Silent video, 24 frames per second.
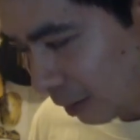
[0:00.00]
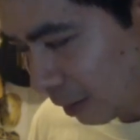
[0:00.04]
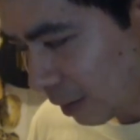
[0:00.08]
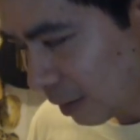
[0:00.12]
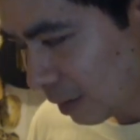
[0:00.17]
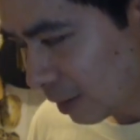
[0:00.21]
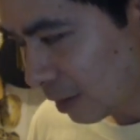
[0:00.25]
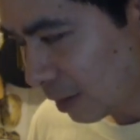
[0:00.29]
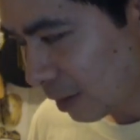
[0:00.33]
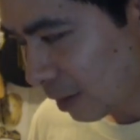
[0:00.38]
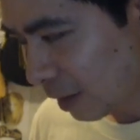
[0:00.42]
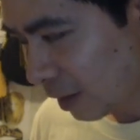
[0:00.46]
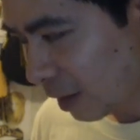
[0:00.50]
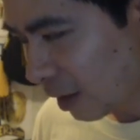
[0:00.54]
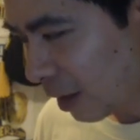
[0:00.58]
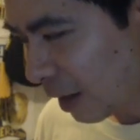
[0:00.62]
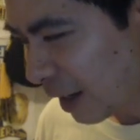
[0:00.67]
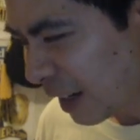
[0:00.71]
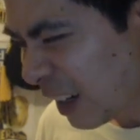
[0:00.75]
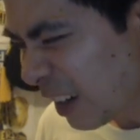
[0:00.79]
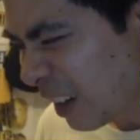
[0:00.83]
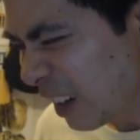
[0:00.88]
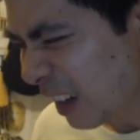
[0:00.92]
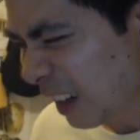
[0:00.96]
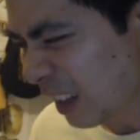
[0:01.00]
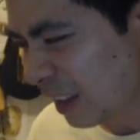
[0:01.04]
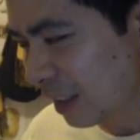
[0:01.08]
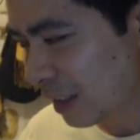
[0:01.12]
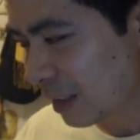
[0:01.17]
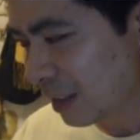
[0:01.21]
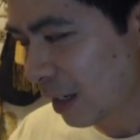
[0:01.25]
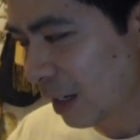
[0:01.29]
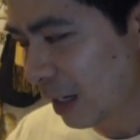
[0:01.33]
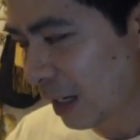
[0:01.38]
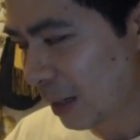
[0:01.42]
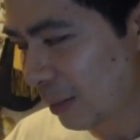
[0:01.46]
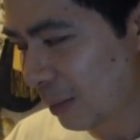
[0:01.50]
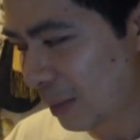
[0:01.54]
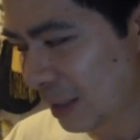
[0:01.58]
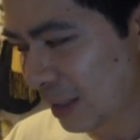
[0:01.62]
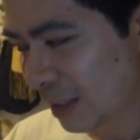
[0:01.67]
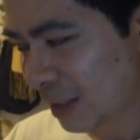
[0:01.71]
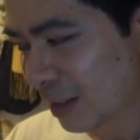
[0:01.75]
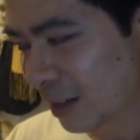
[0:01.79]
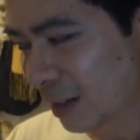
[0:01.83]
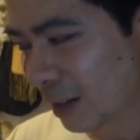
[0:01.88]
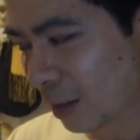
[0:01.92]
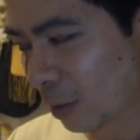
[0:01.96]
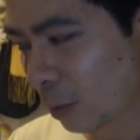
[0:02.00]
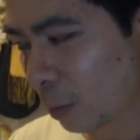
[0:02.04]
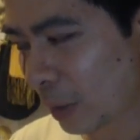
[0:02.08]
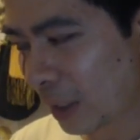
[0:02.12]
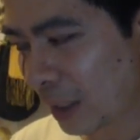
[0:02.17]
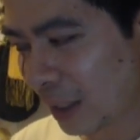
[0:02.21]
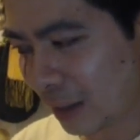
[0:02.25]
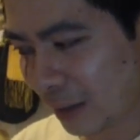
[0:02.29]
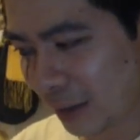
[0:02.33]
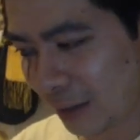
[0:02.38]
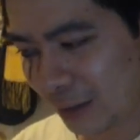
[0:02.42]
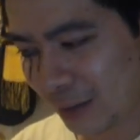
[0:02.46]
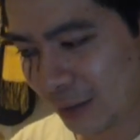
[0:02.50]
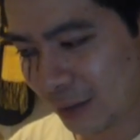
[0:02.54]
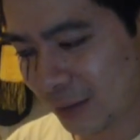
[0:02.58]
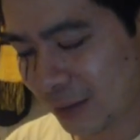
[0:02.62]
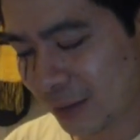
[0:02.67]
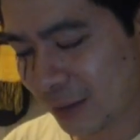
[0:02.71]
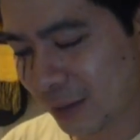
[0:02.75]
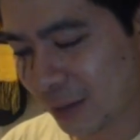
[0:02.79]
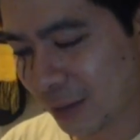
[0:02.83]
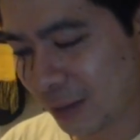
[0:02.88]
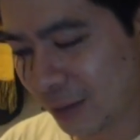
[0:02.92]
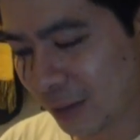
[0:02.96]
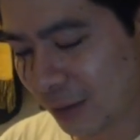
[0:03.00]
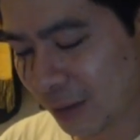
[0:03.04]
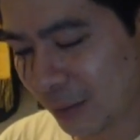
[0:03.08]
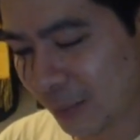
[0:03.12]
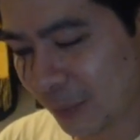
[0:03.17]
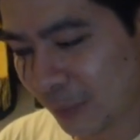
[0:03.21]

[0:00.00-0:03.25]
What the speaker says: So I kind of, at the time, I just kind of winged it. So